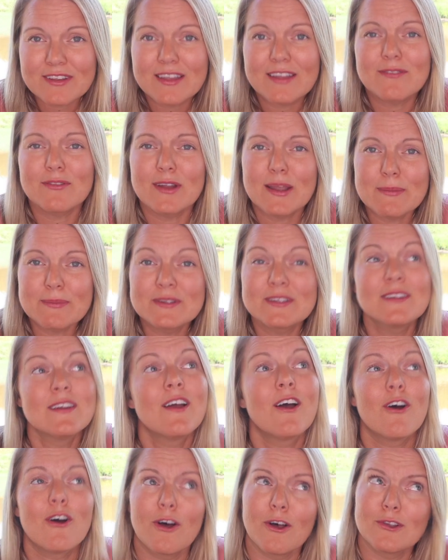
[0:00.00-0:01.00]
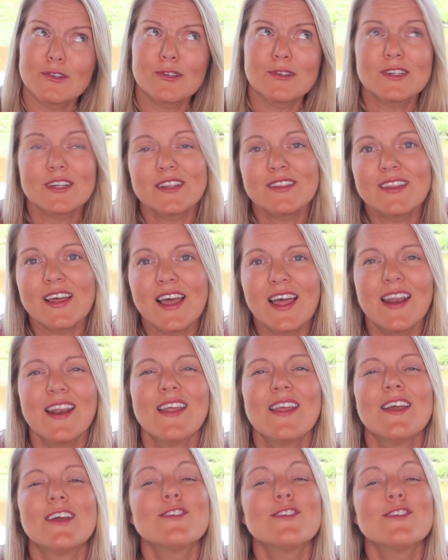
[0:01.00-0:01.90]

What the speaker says: it ripped, also done that.